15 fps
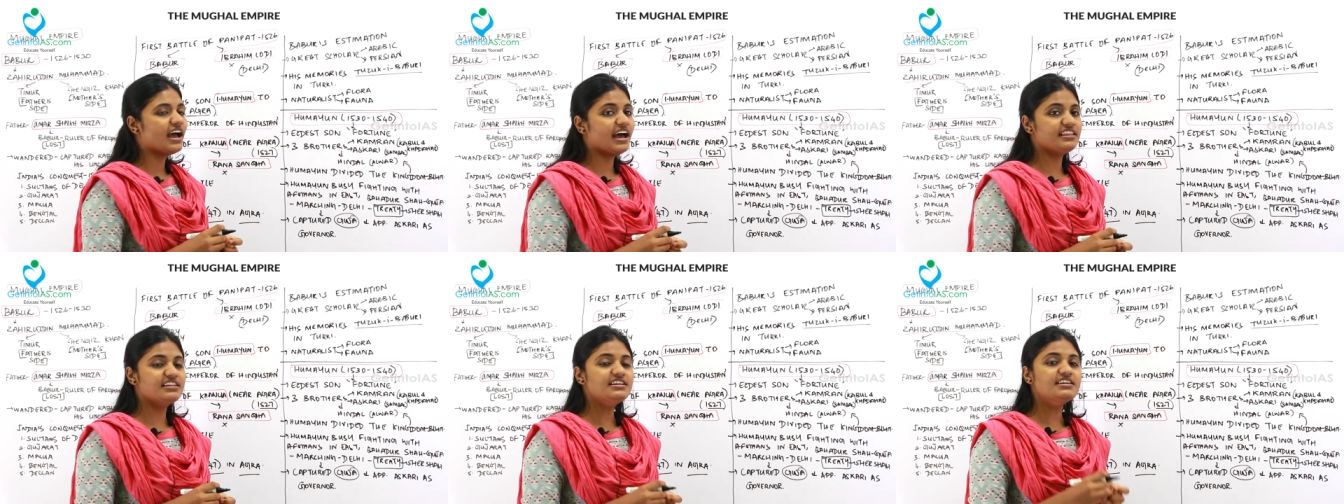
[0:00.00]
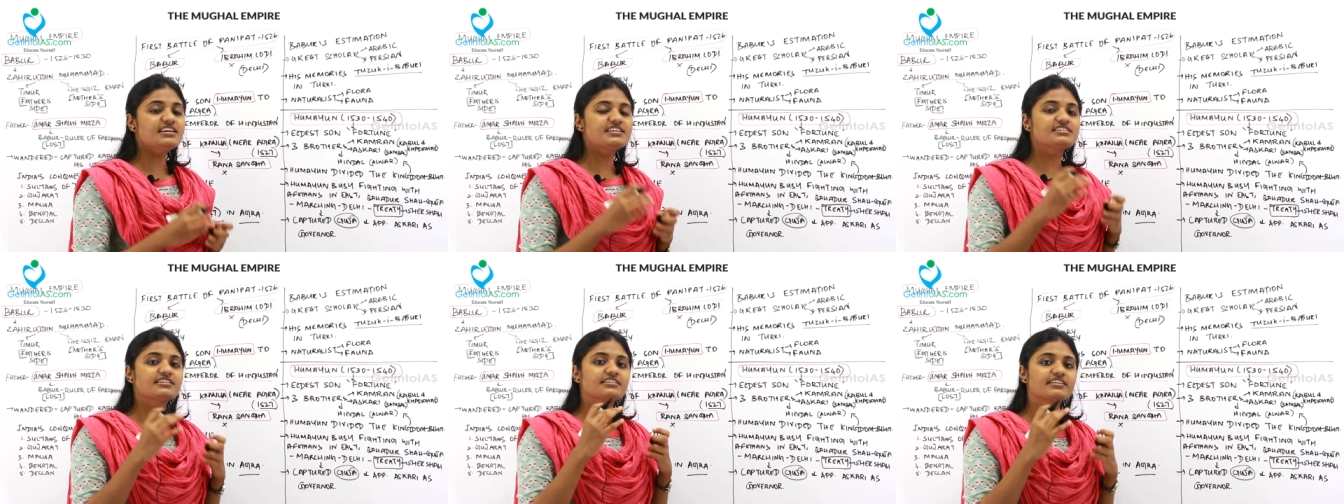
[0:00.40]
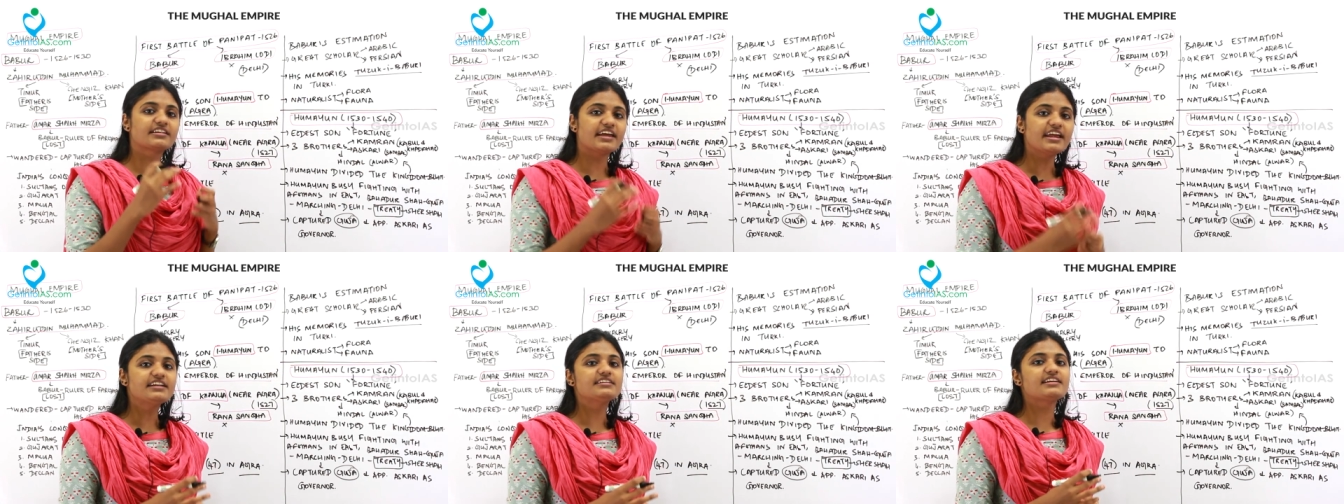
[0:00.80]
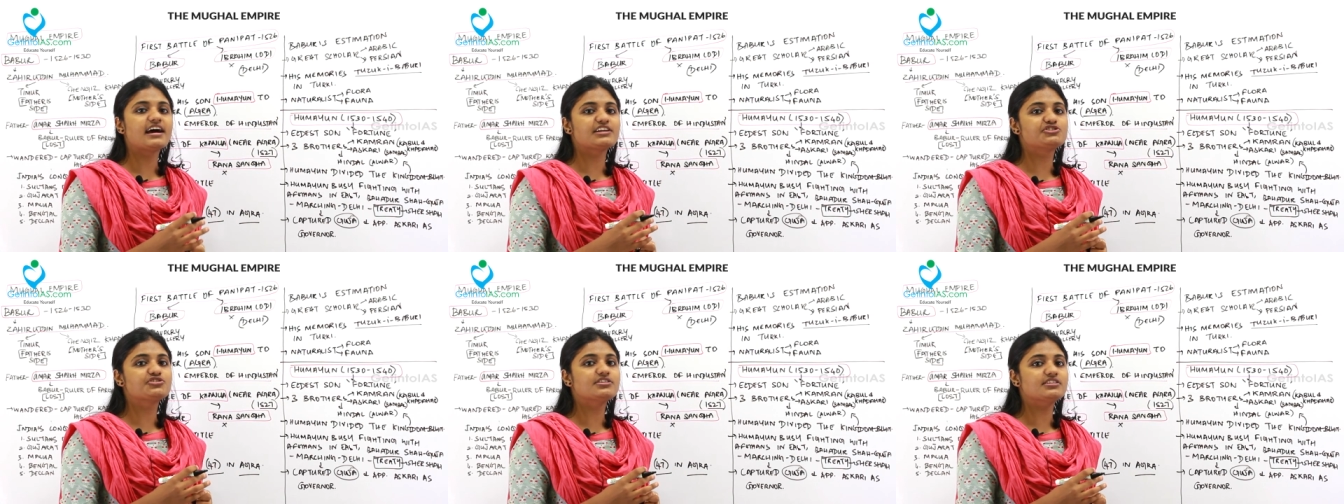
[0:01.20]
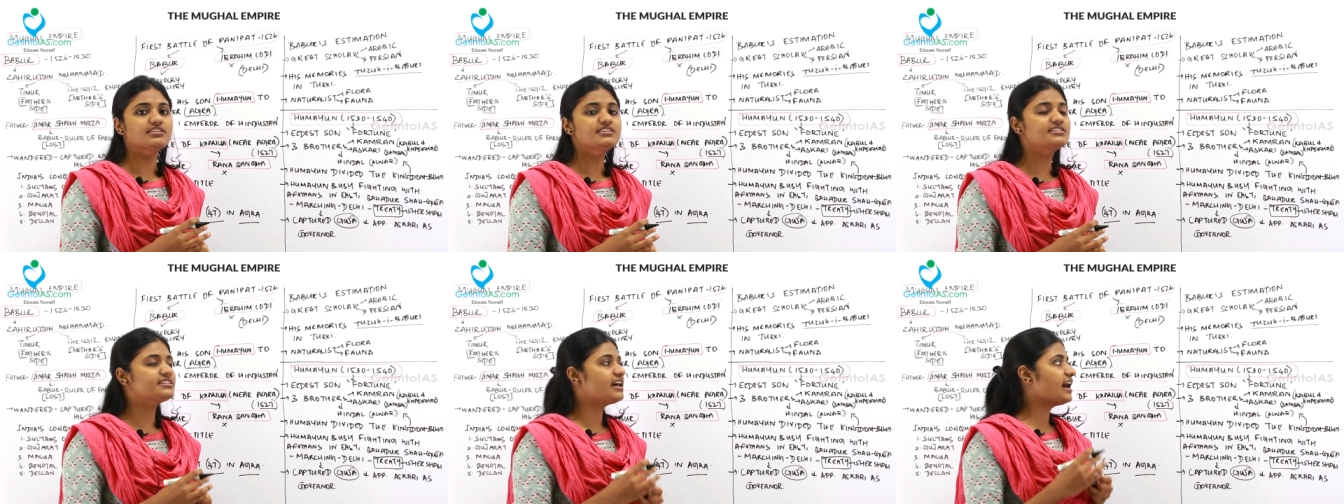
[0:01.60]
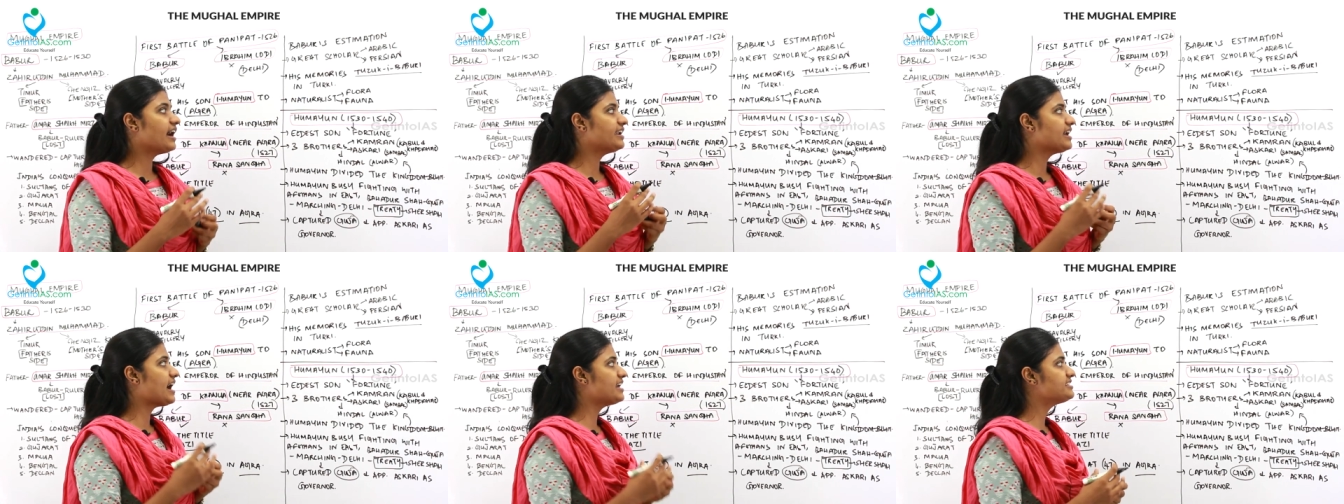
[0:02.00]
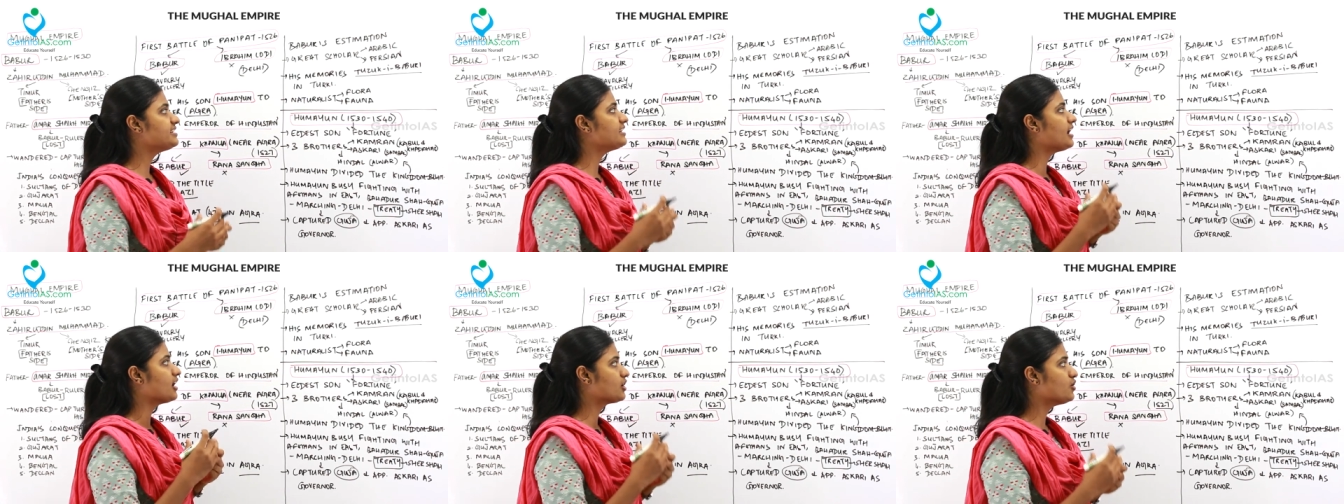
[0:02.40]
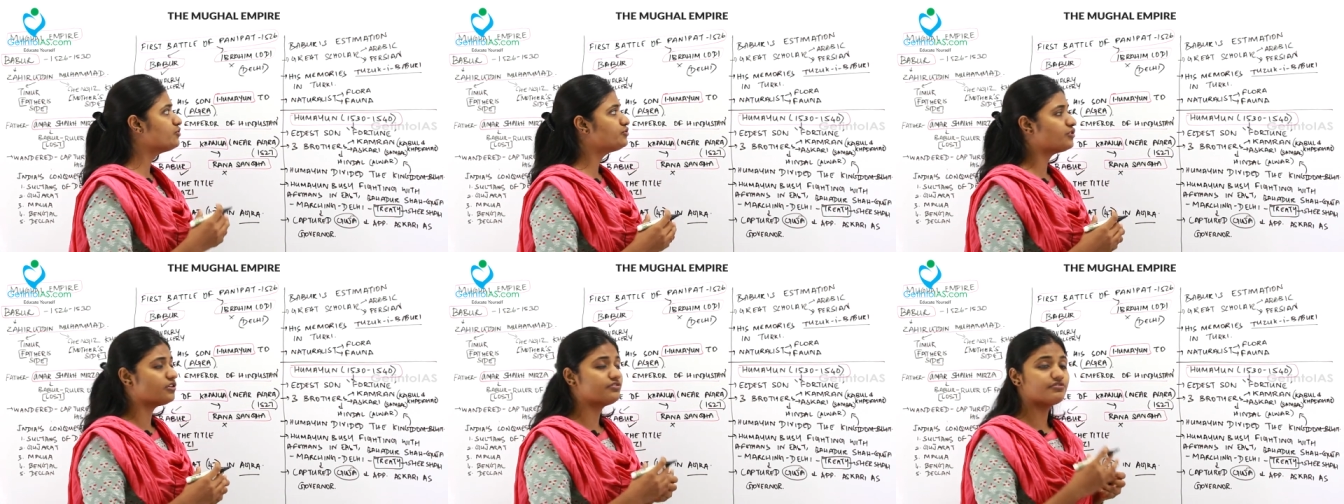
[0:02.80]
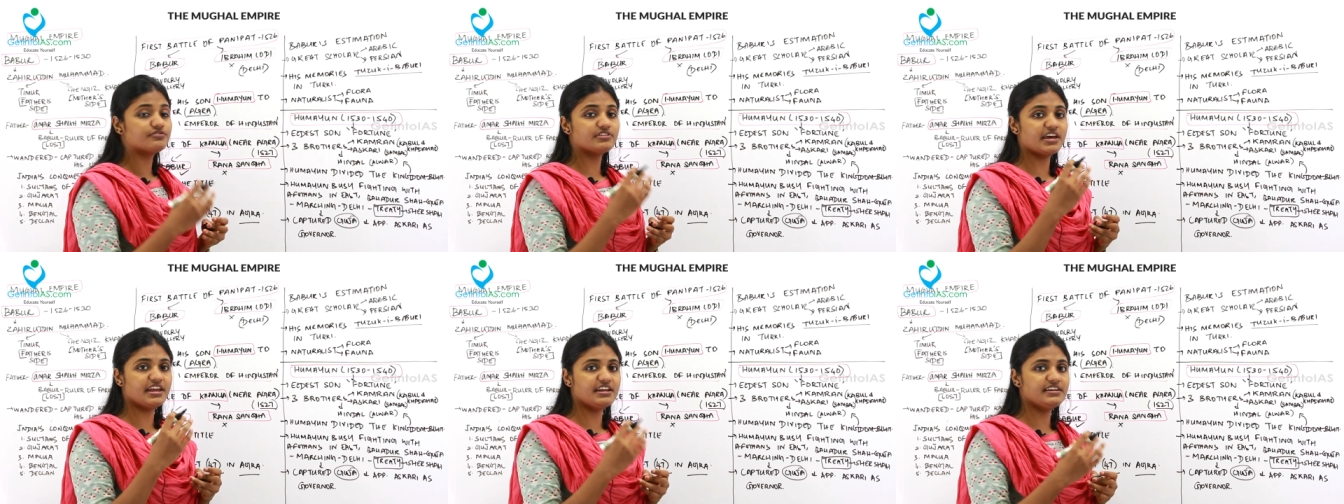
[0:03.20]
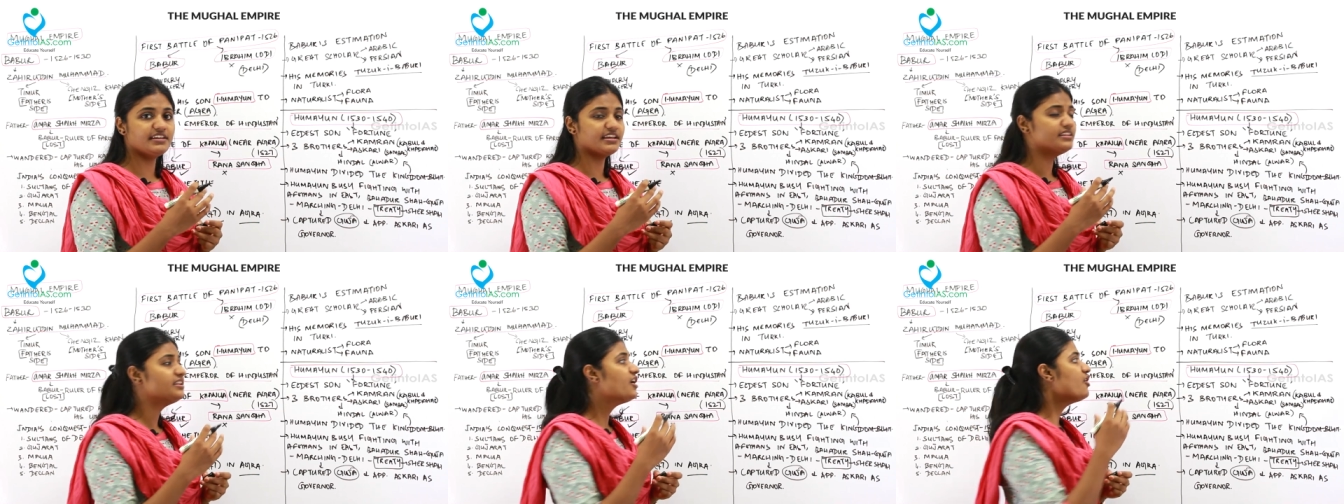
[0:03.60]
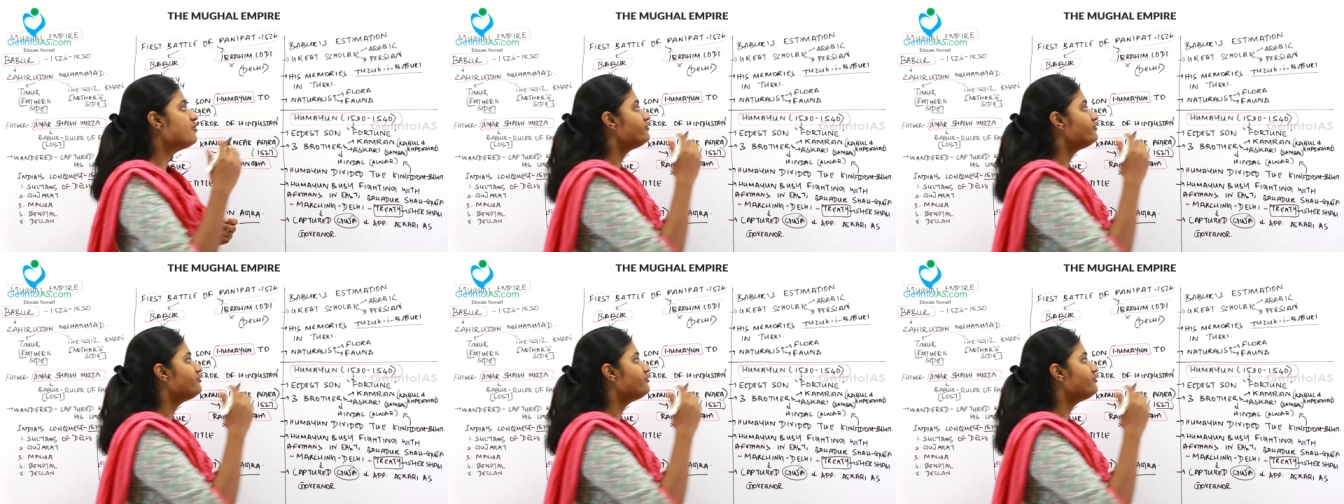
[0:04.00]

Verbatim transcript: And then he is a great naturalist and has an account of the Indian